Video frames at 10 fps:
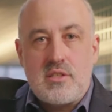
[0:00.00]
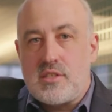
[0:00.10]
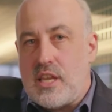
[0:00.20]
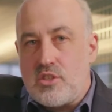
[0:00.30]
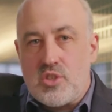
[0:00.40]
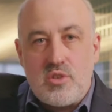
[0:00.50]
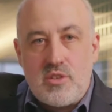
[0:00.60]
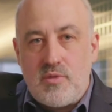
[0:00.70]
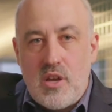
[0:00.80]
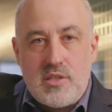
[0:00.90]
sensor
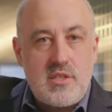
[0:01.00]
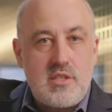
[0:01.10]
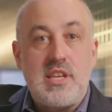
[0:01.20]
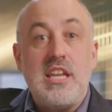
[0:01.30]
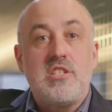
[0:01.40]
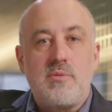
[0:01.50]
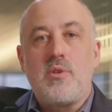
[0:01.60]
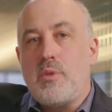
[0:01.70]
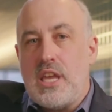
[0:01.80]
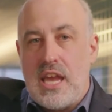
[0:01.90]
devices, data
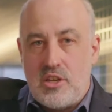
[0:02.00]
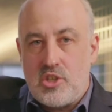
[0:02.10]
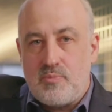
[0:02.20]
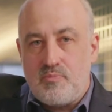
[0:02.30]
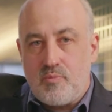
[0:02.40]
from the edge,